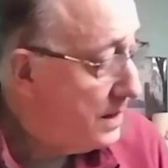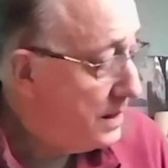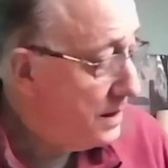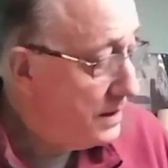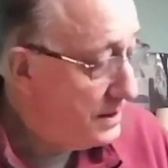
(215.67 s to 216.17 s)

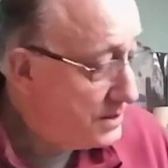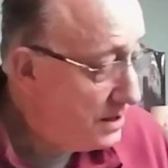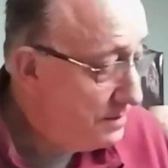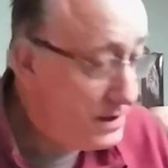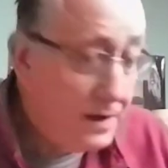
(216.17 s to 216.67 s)
In
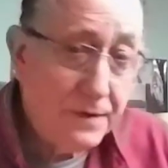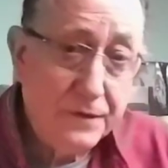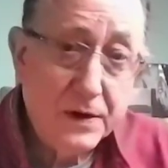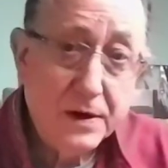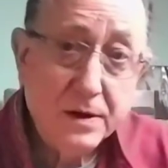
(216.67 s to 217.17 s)
terms of
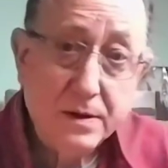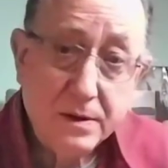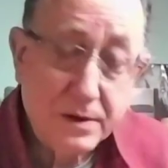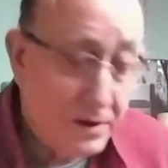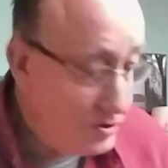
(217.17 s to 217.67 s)
the
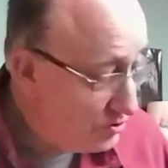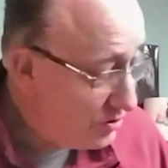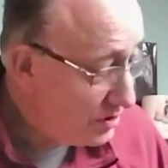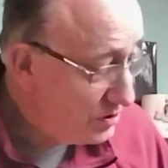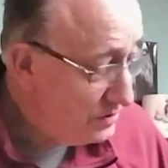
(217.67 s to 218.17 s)

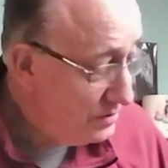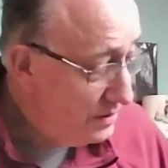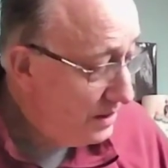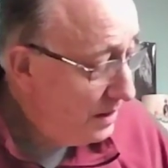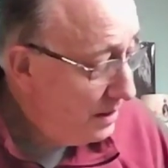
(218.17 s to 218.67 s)
construction,
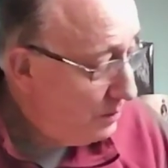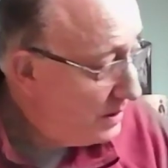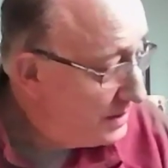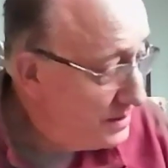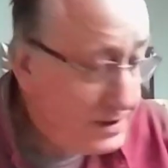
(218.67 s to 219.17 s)
well,
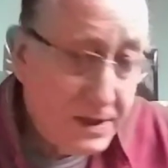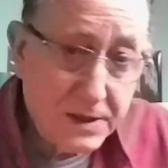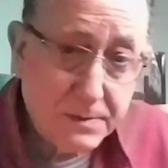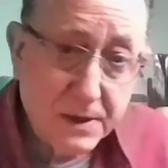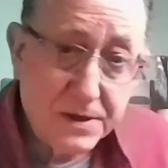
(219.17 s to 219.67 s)
you can see it's
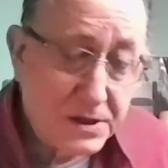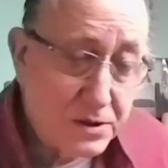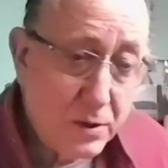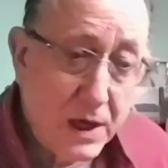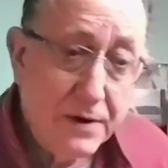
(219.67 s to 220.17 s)
about a
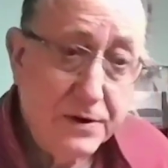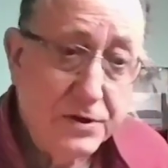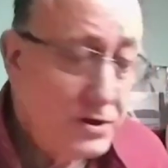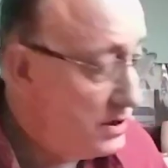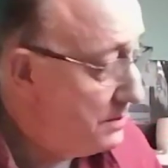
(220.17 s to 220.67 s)
square. It's
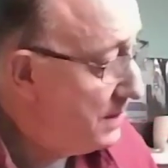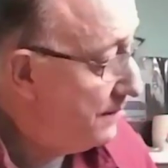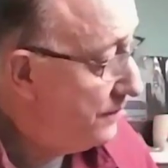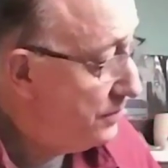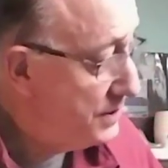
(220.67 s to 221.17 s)
just about
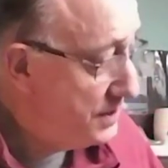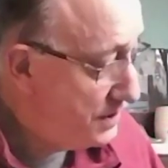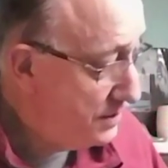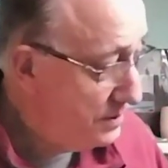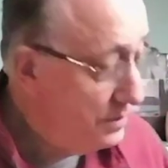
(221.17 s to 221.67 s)

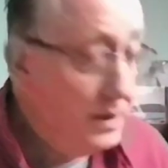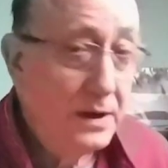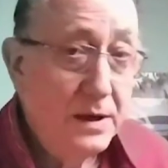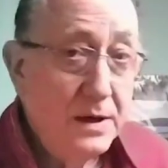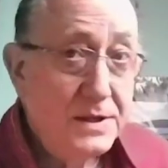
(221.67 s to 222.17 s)
42
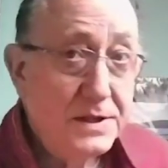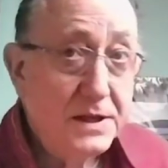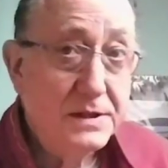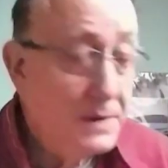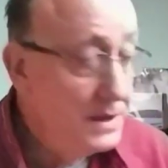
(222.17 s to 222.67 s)

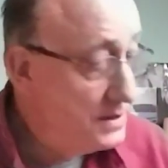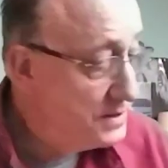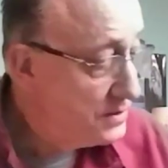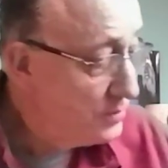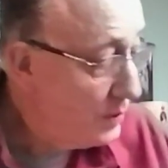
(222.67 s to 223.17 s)
centimetres
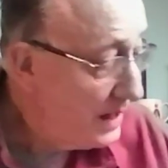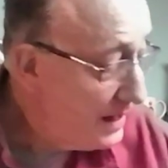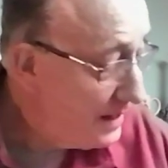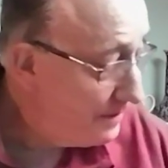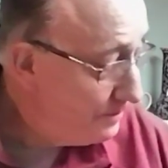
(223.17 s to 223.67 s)

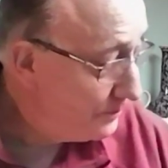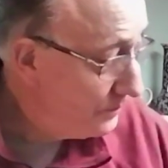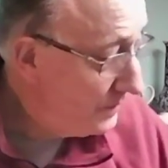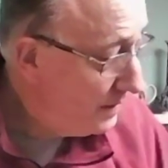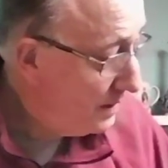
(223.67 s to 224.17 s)
square.
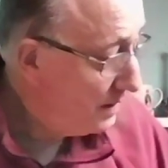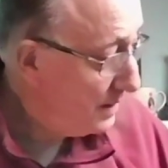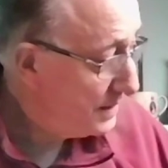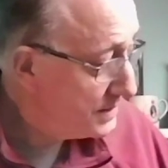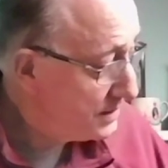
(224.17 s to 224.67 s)

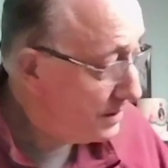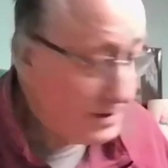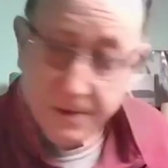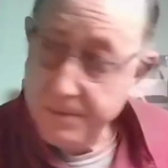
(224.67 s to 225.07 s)
It's got a